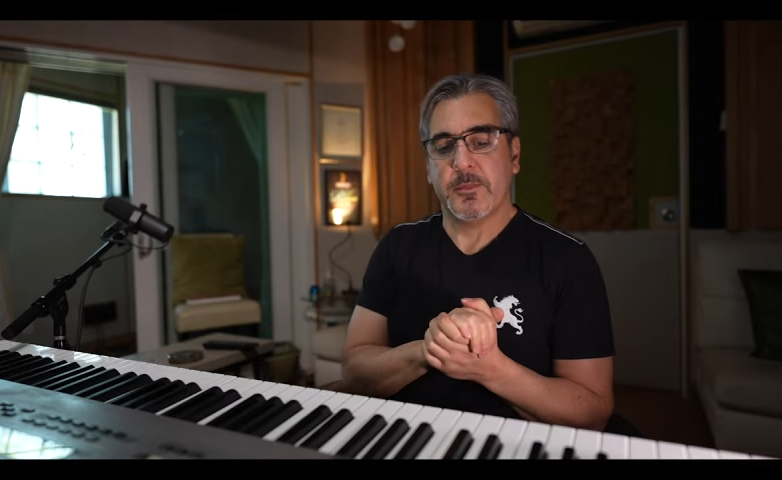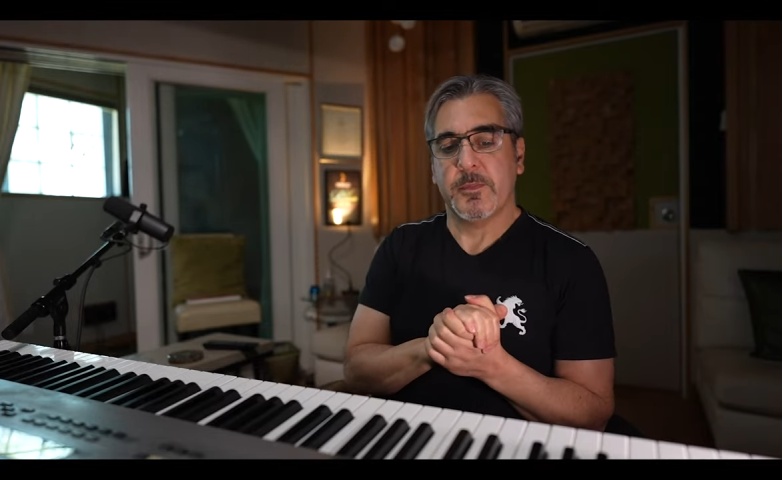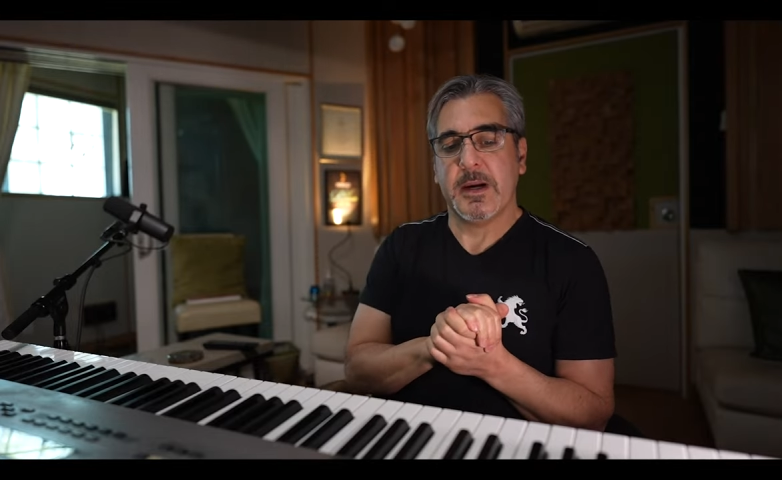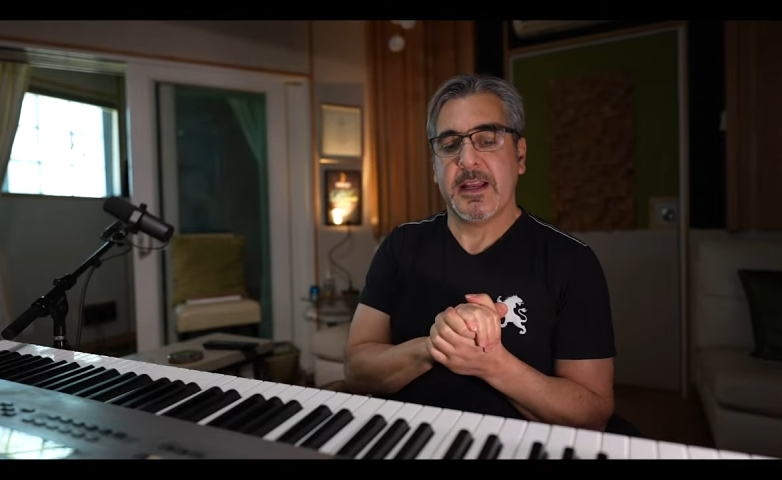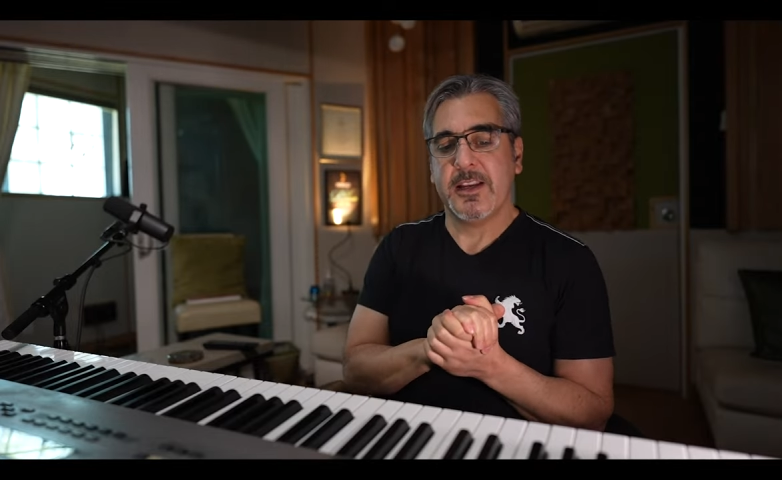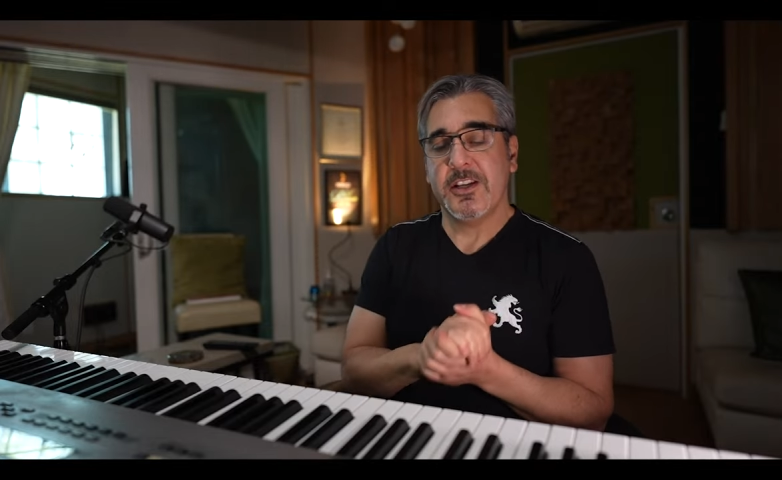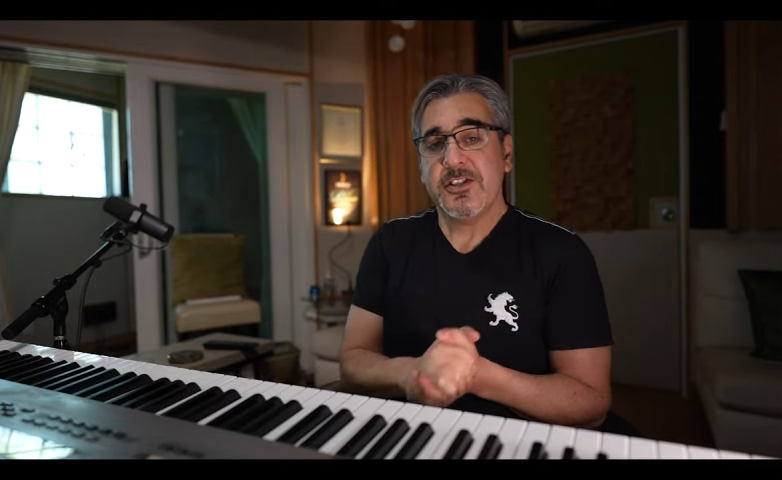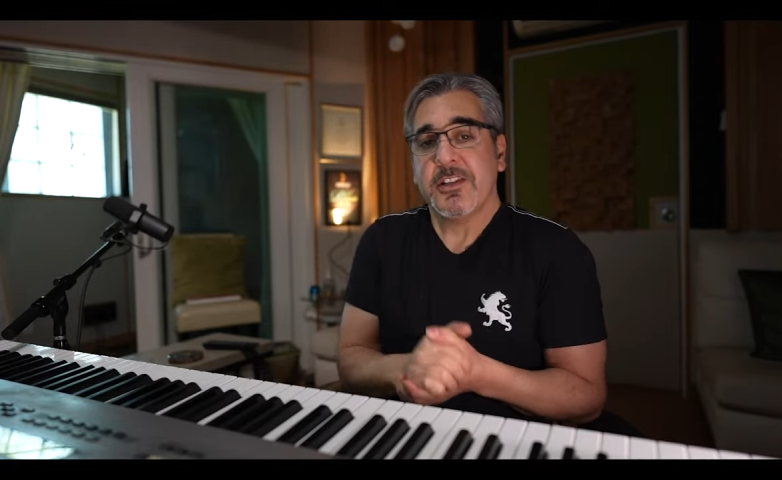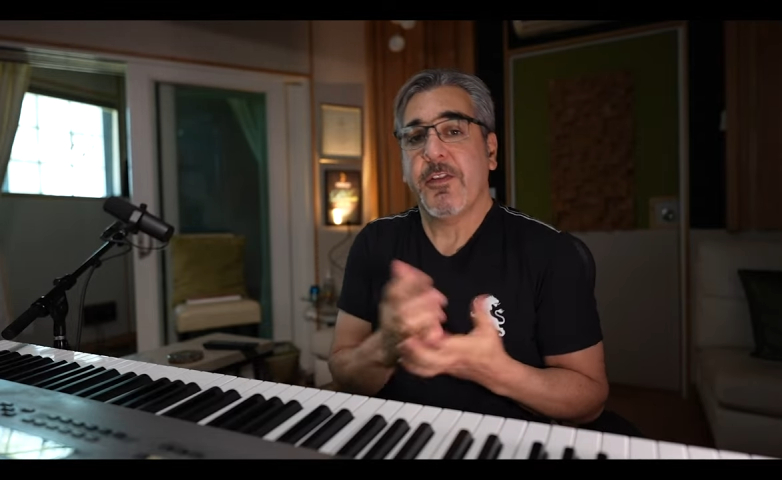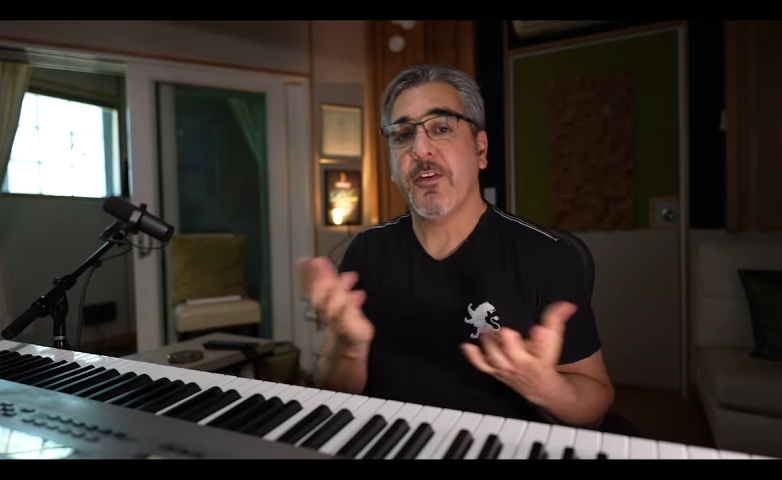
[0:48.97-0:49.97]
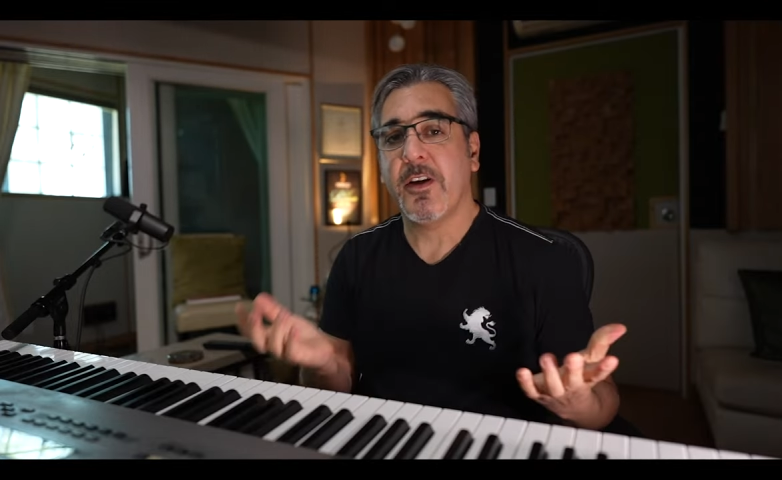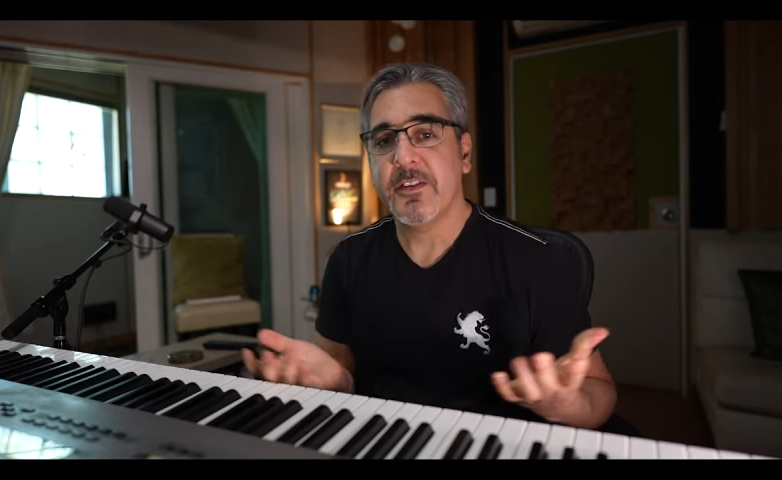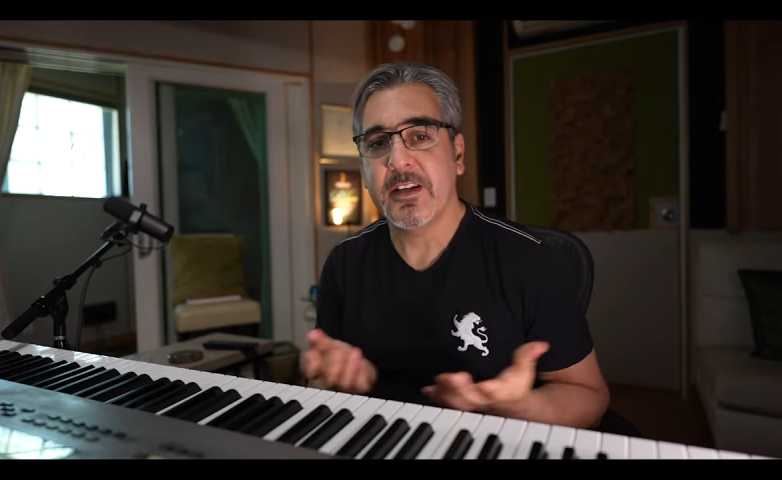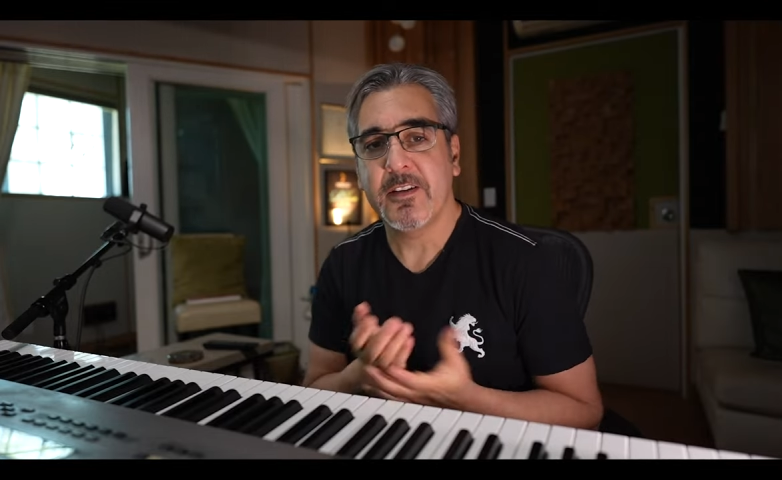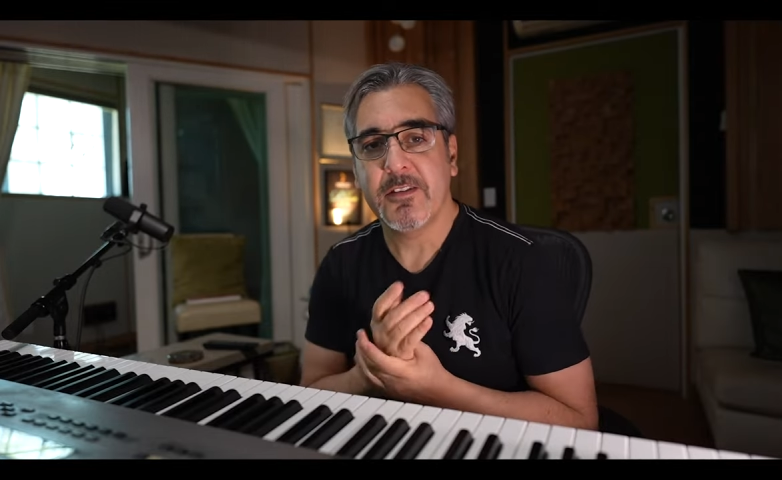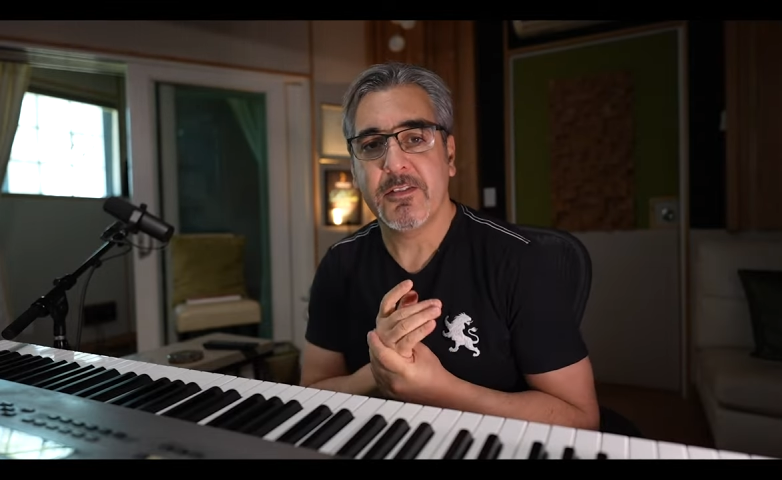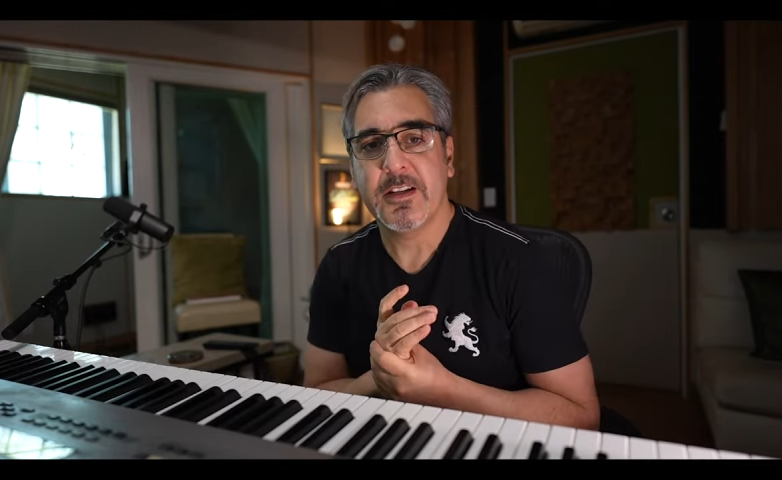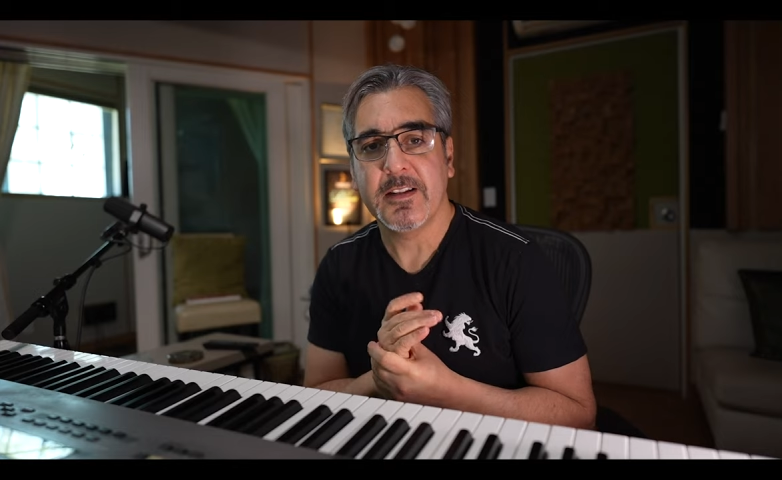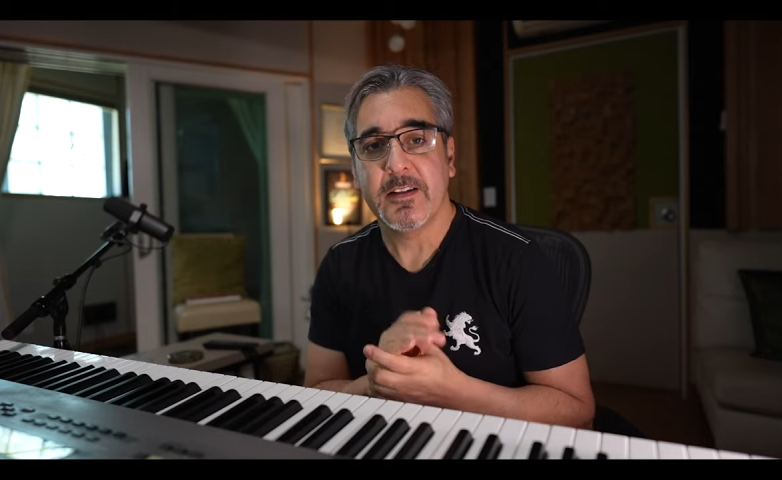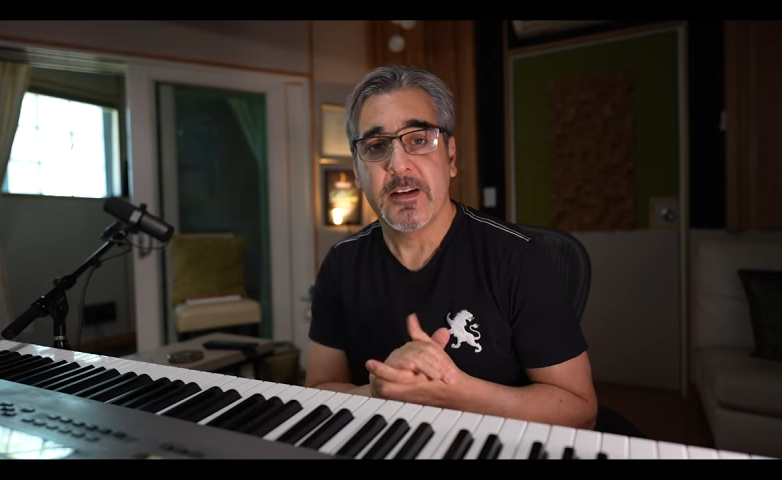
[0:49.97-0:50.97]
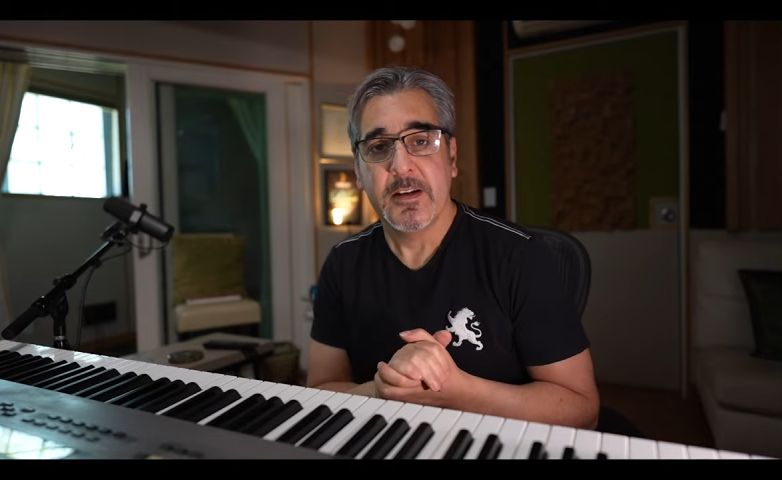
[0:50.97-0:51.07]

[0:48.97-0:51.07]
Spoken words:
my initial thought it is that